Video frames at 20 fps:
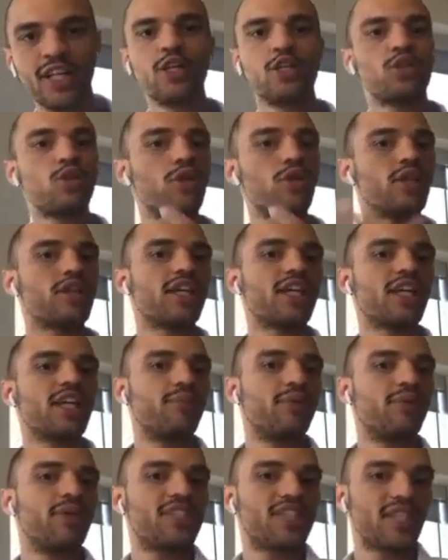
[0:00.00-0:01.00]
so that they
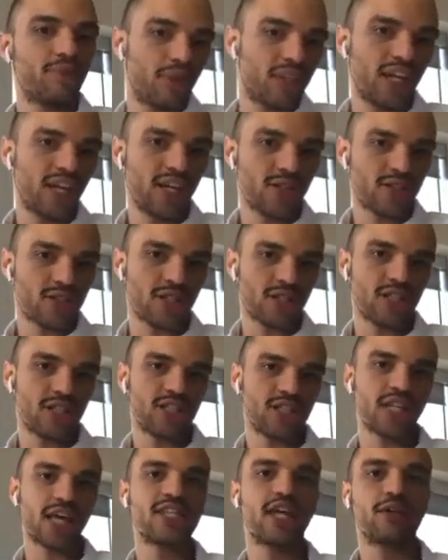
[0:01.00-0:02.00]
can build something else and
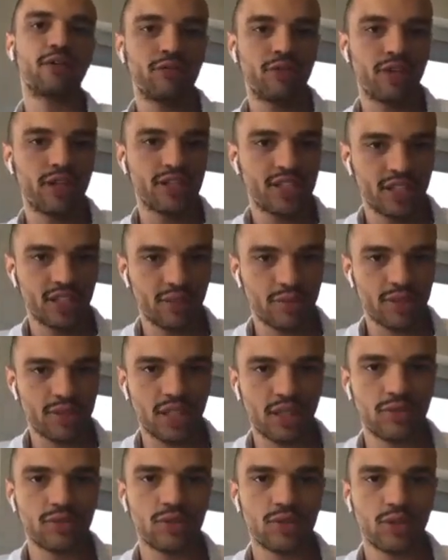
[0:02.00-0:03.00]
like sacrificing
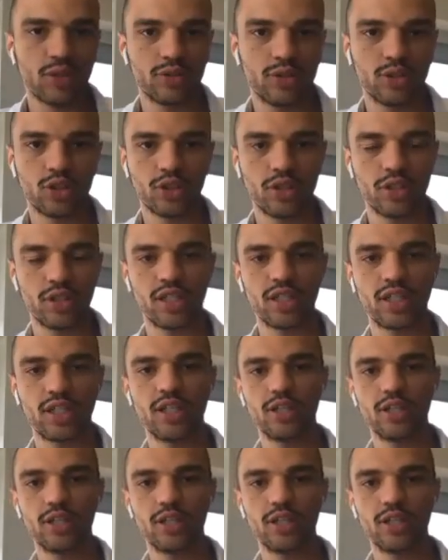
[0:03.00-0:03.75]
themselves along the journey.